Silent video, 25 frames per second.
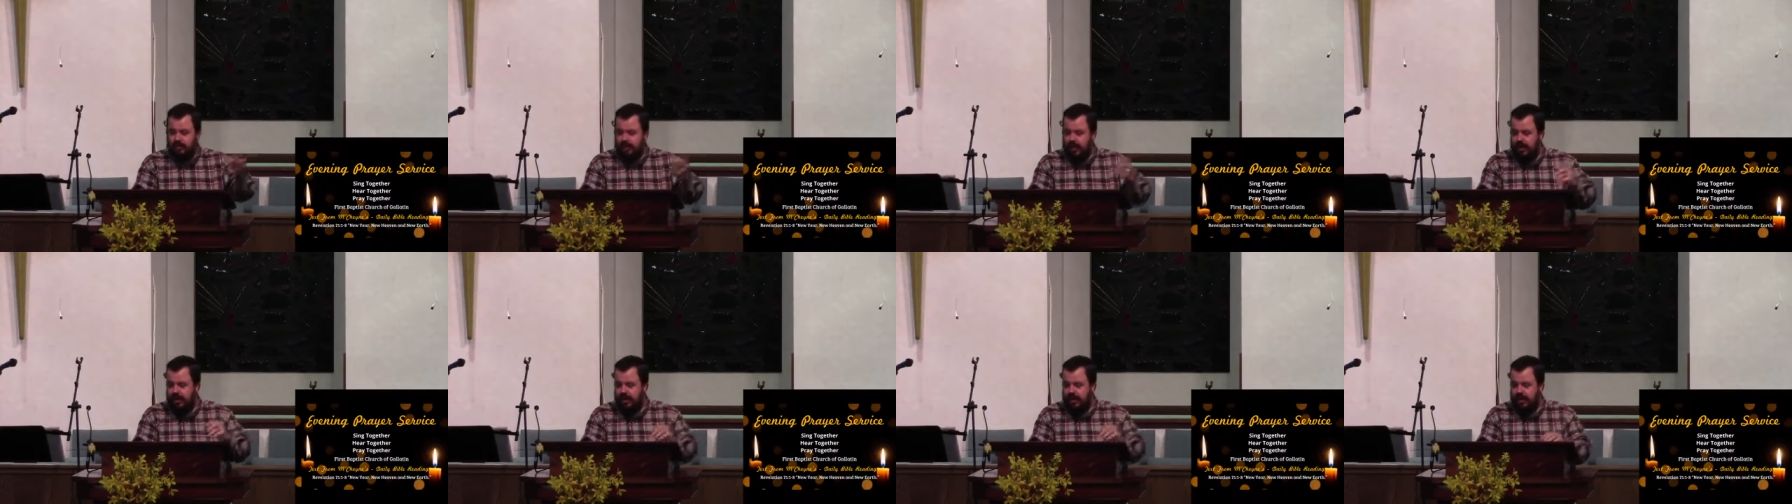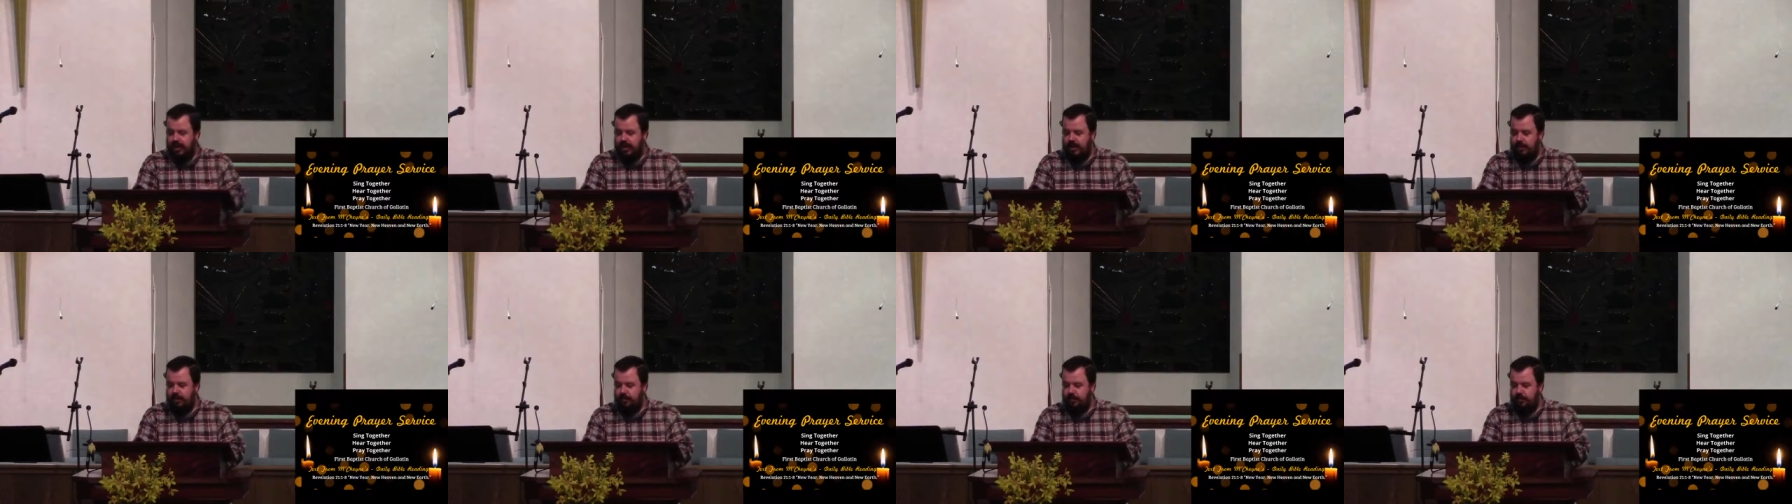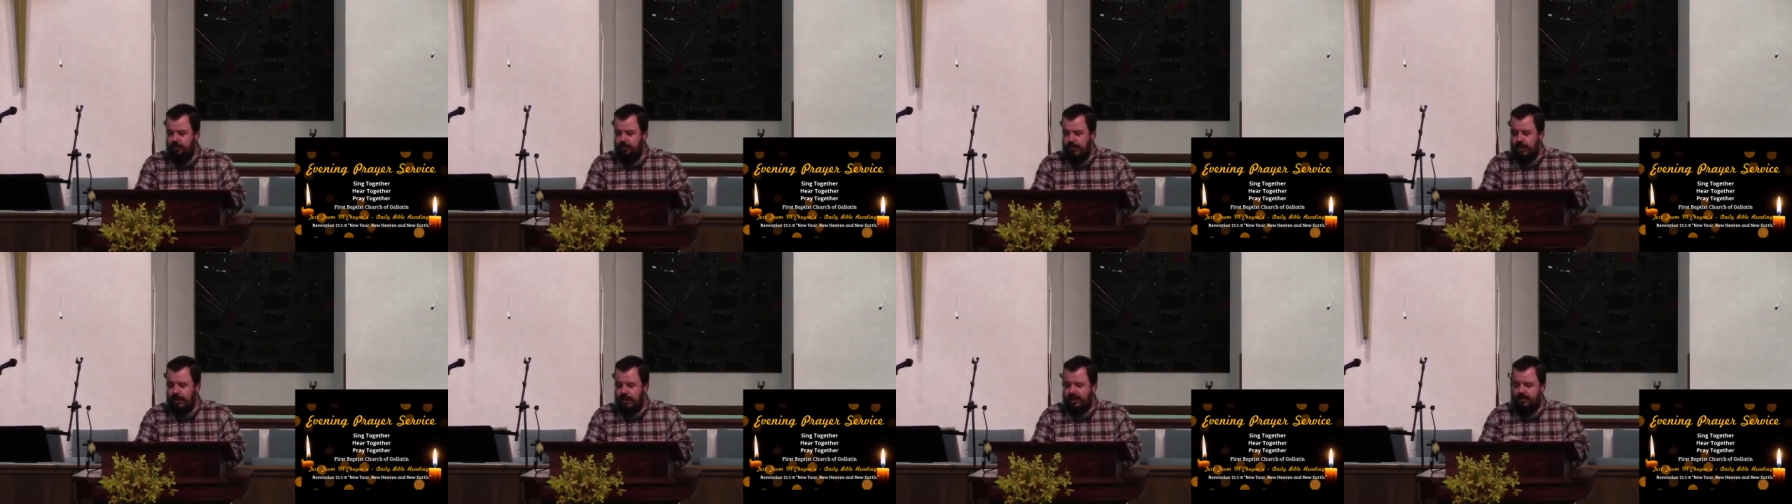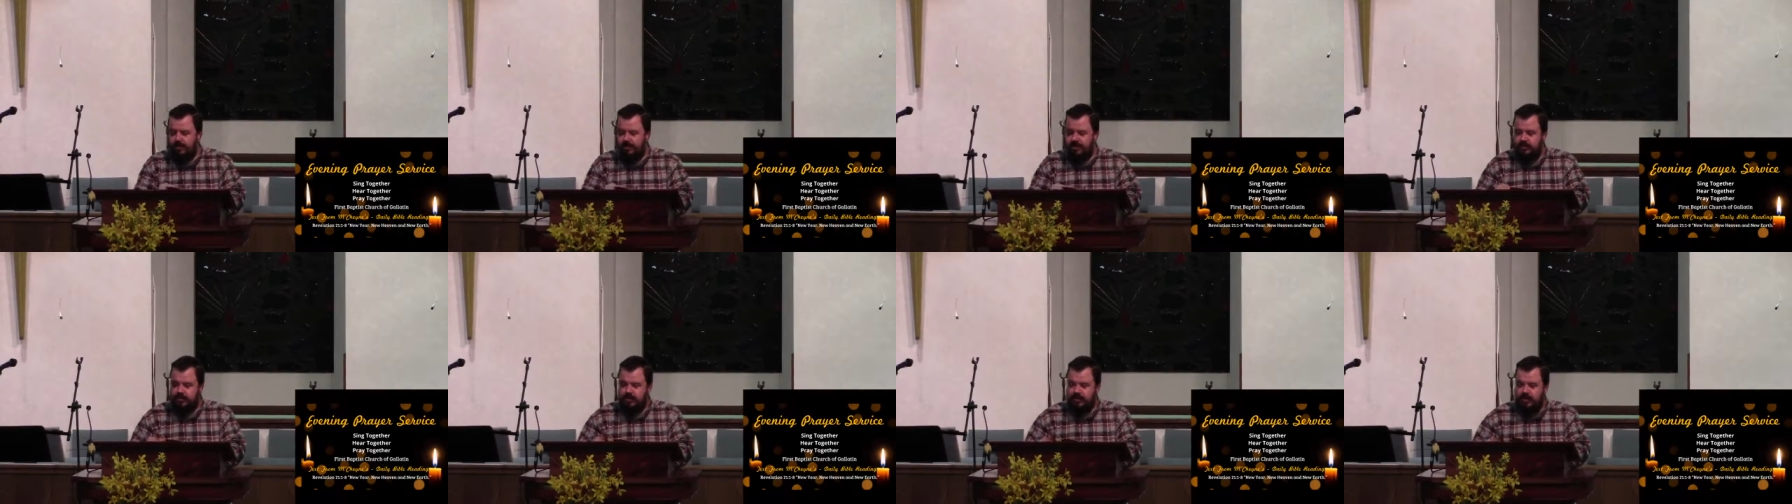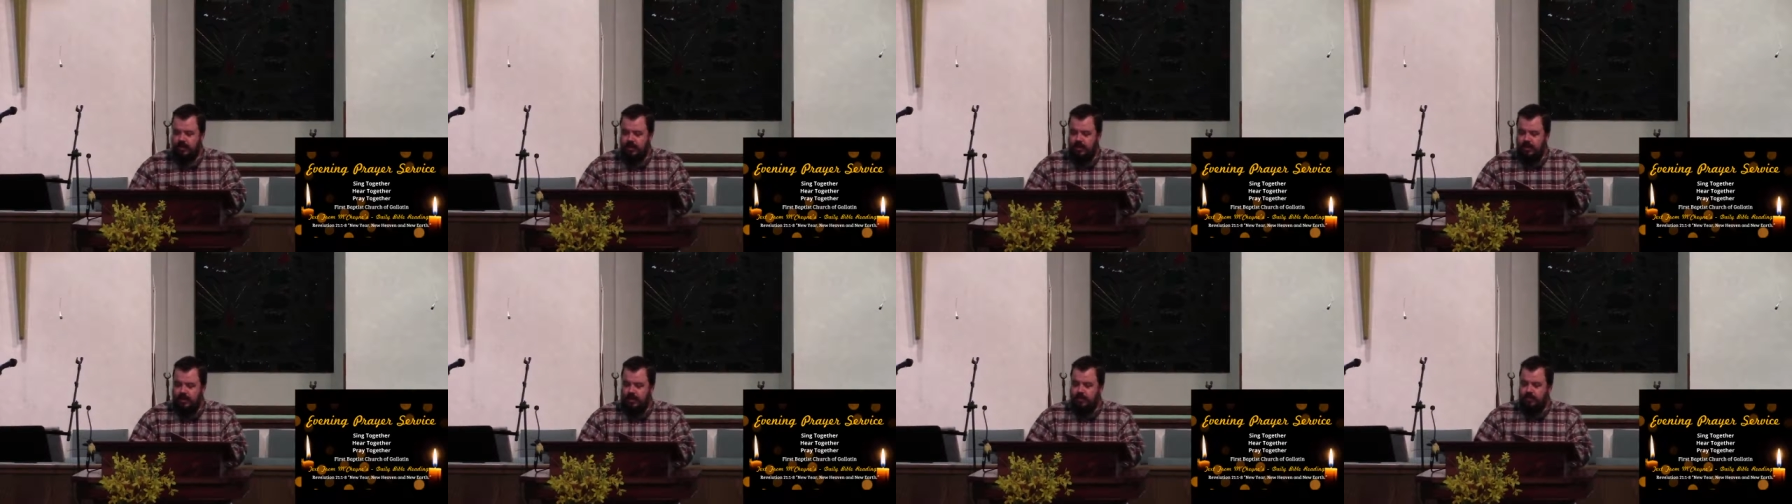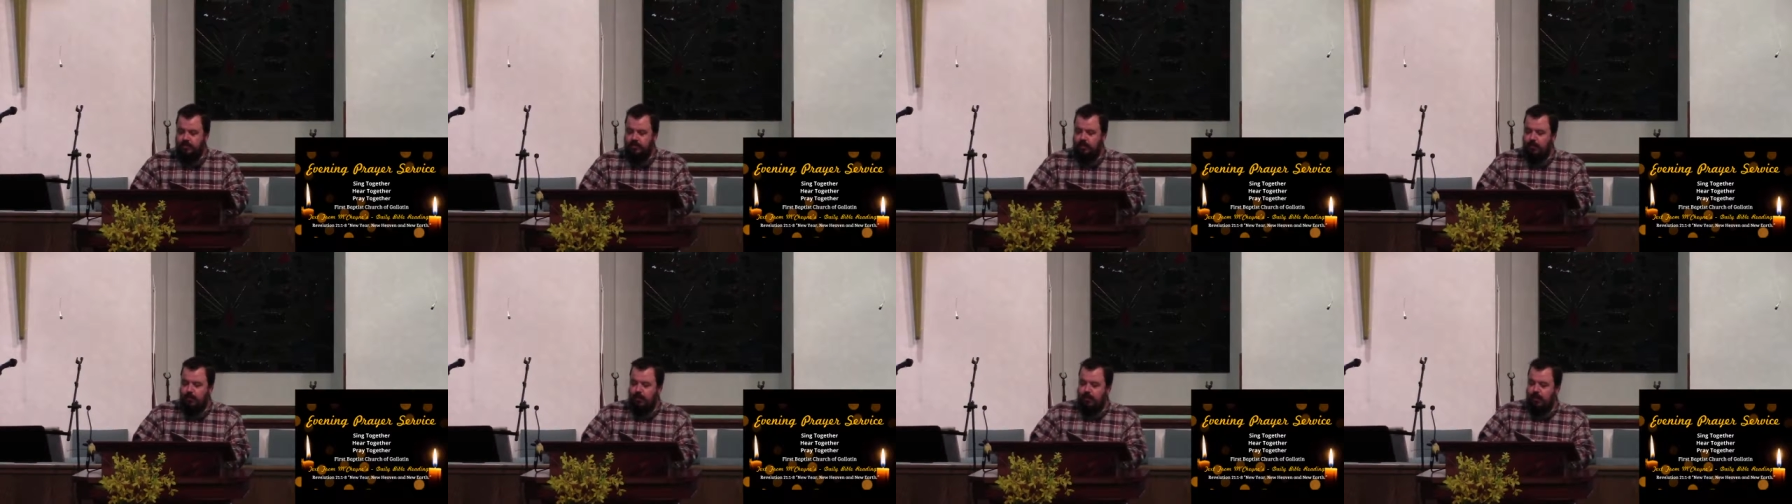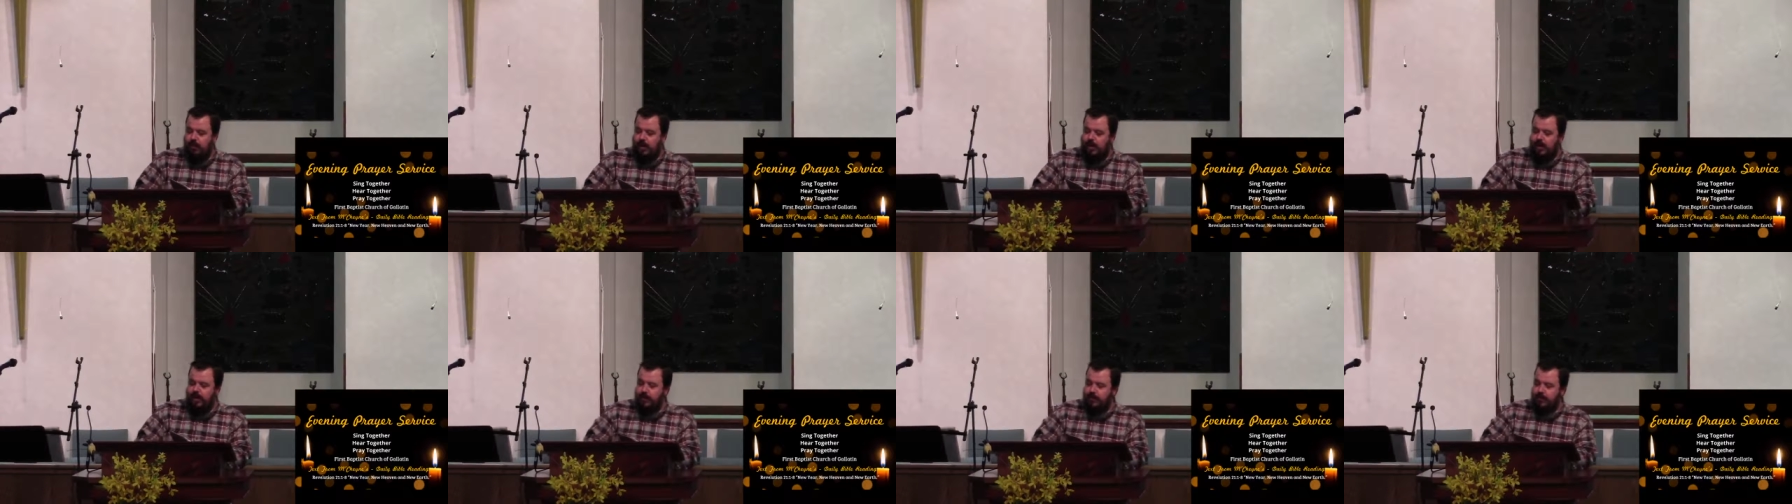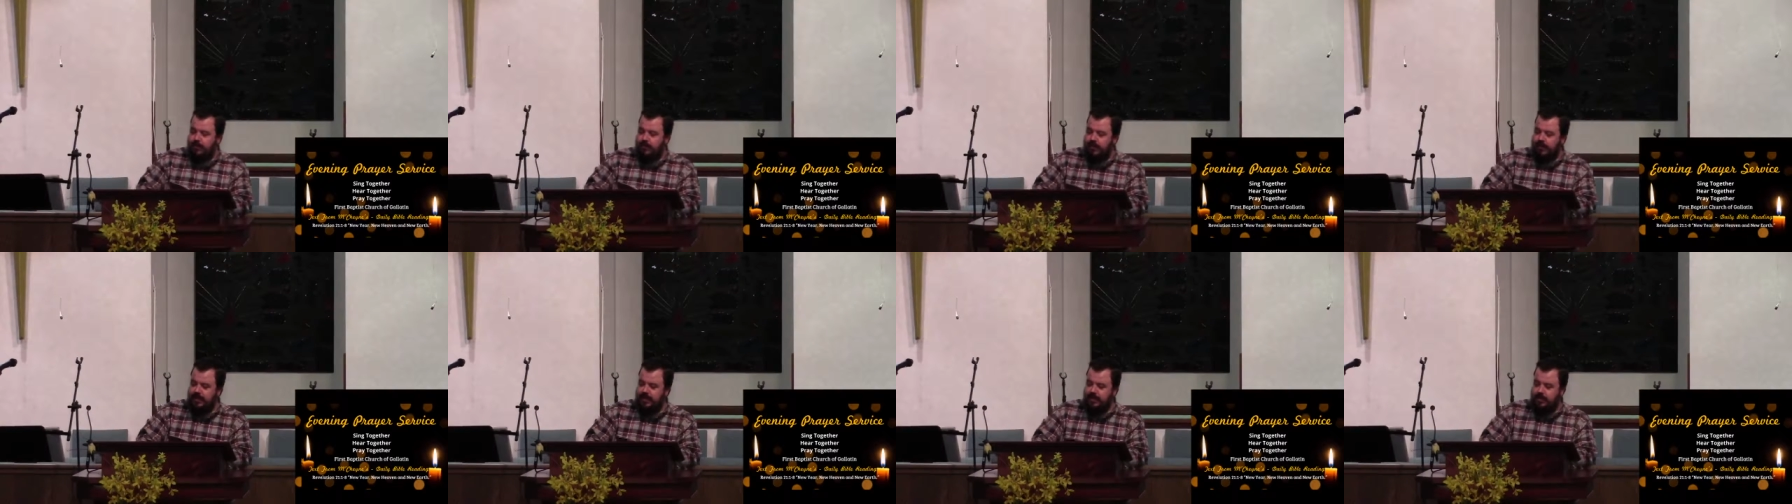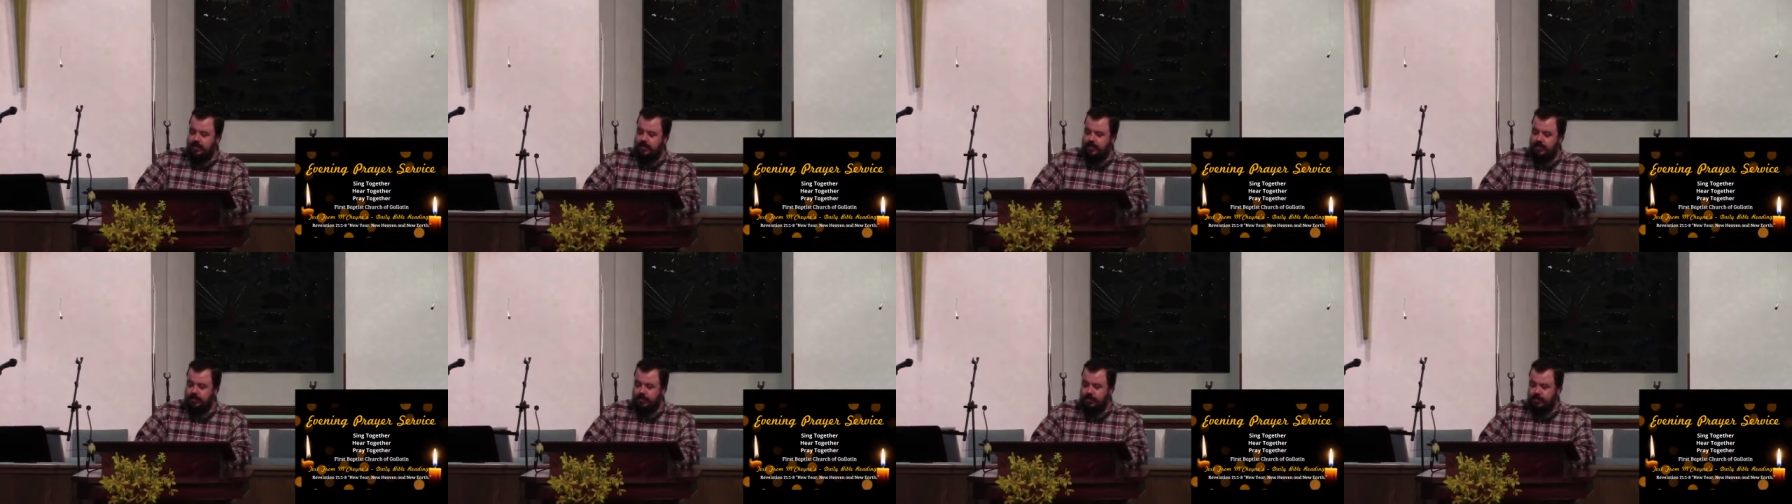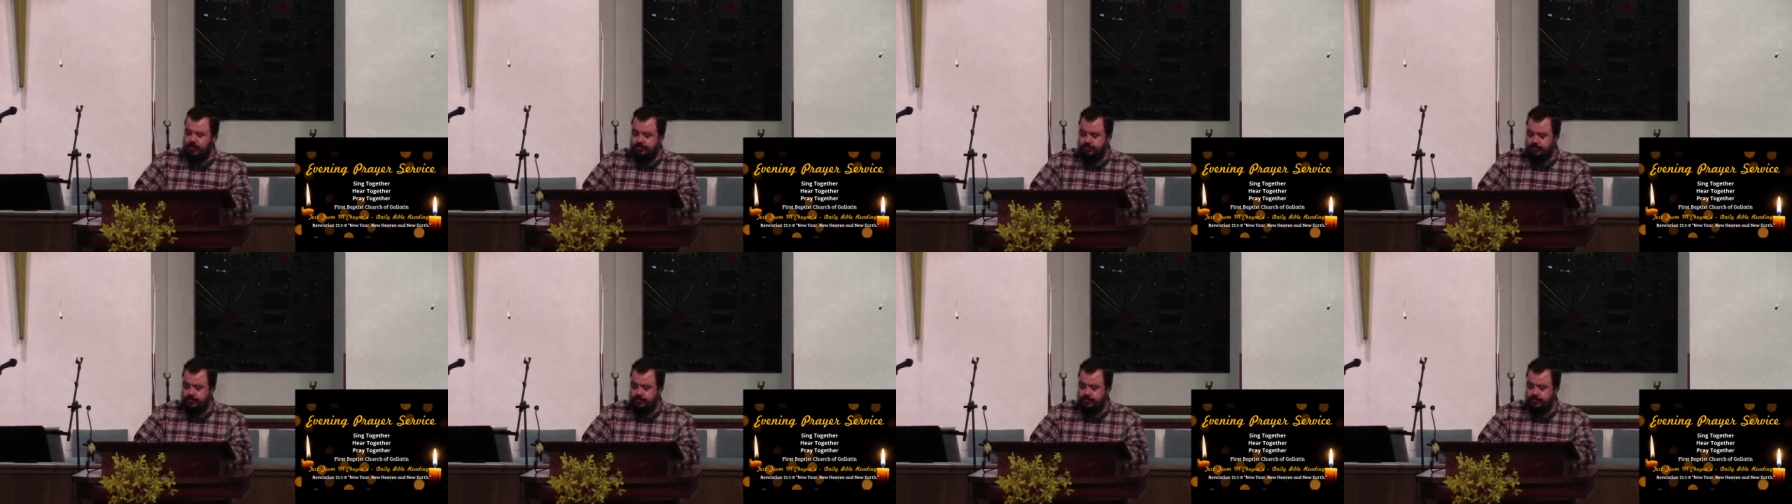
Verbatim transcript: God had other plans for his message.